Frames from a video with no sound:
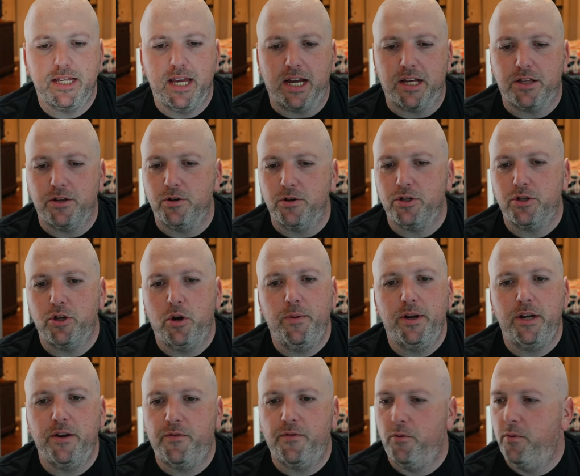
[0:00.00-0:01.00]
There's so many
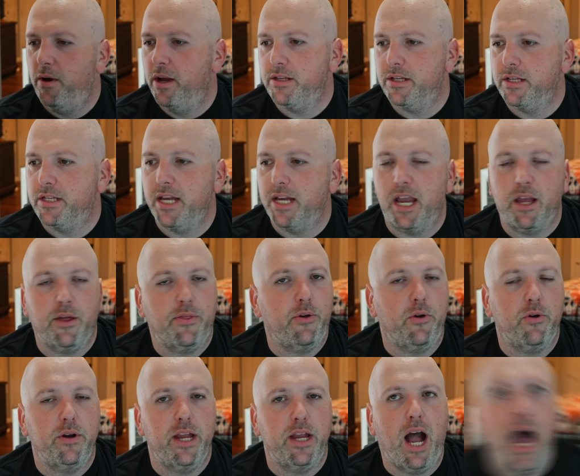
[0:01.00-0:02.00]
different ways of saying 30-0.